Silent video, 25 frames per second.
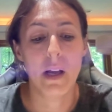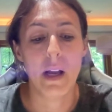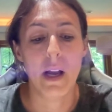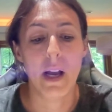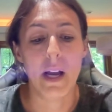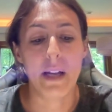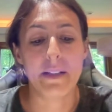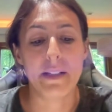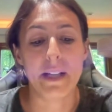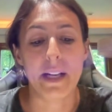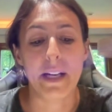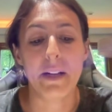
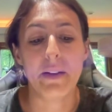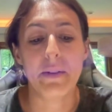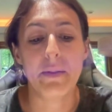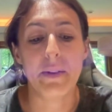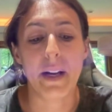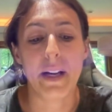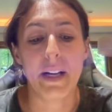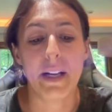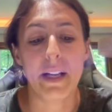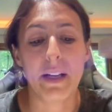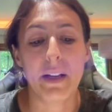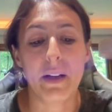A
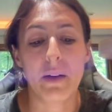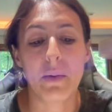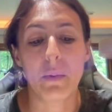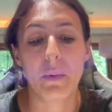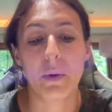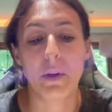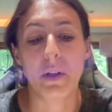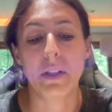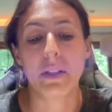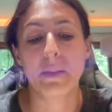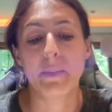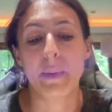diuretic
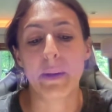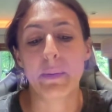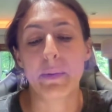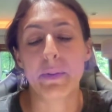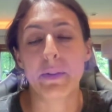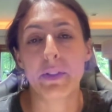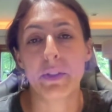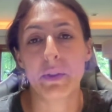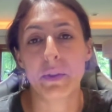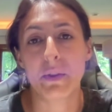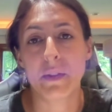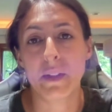works by
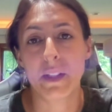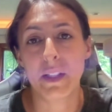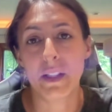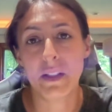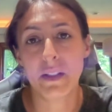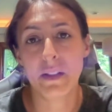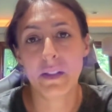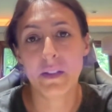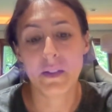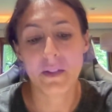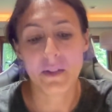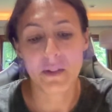
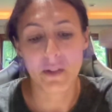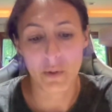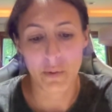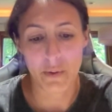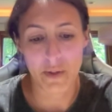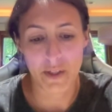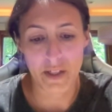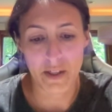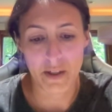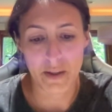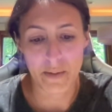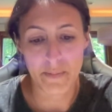reducing
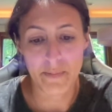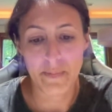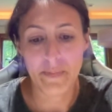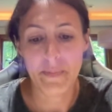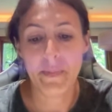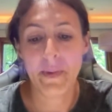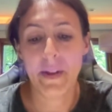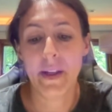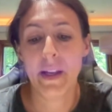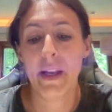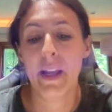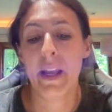sodium,
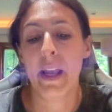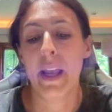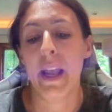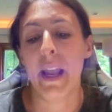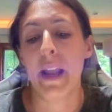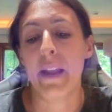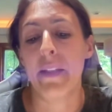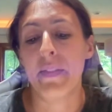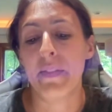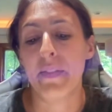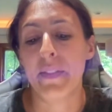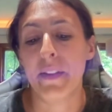
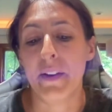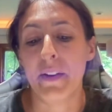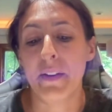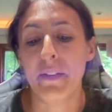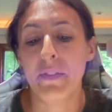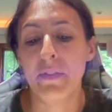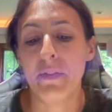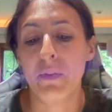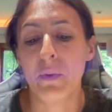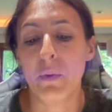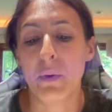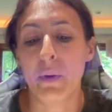and
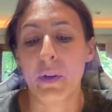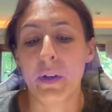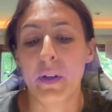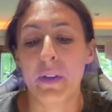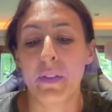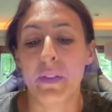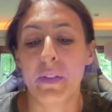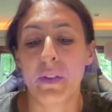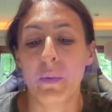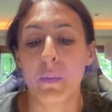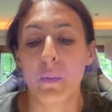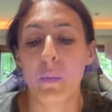therefore
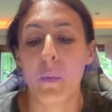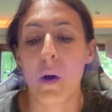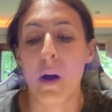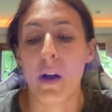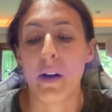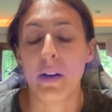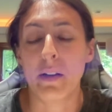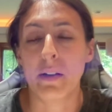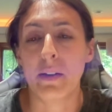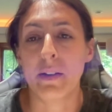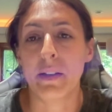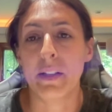the
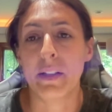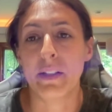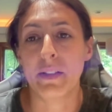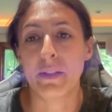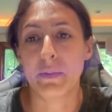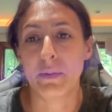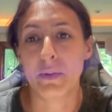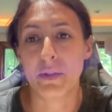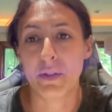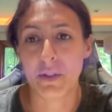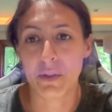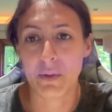water is
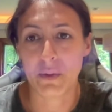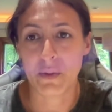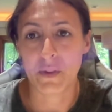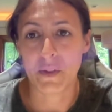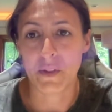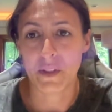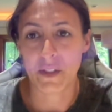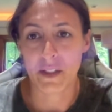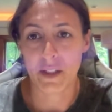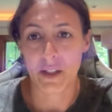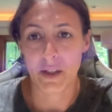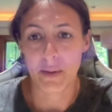
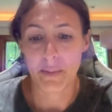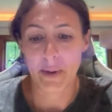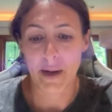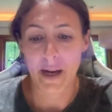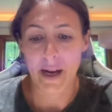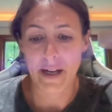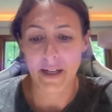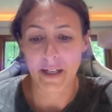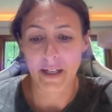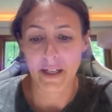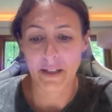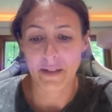reduced in our
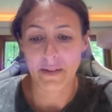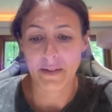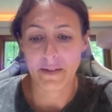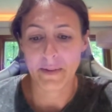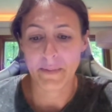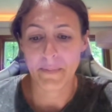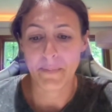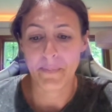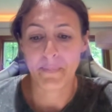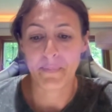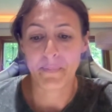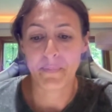bodies.
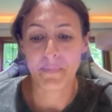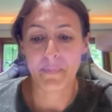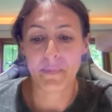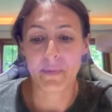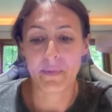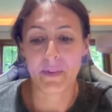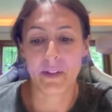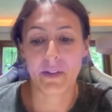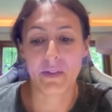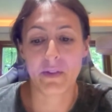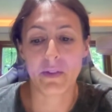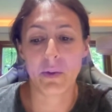
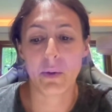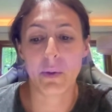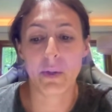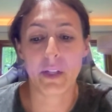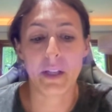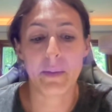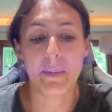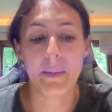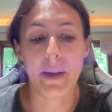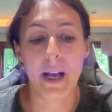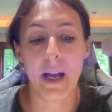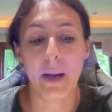The
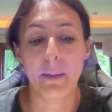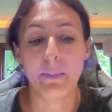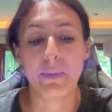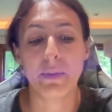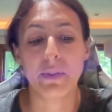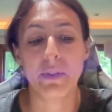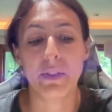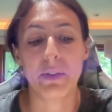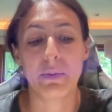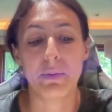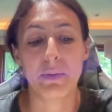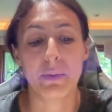sodium helps
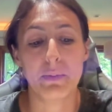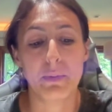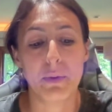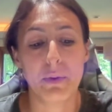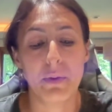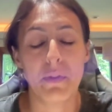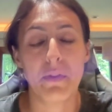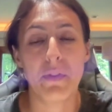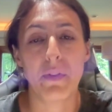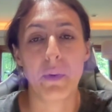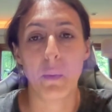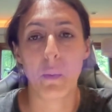to
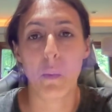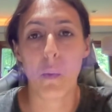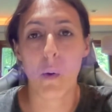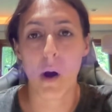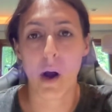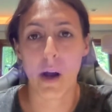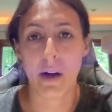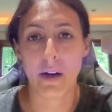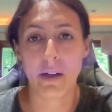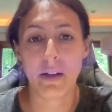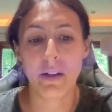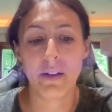remove the
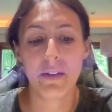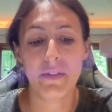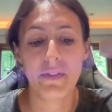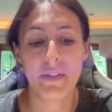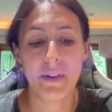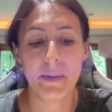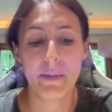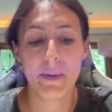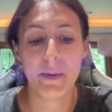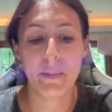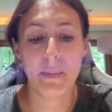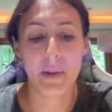water
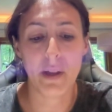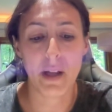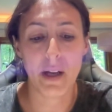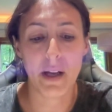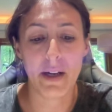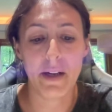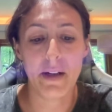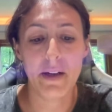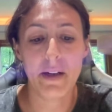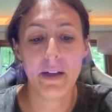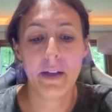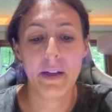from the blood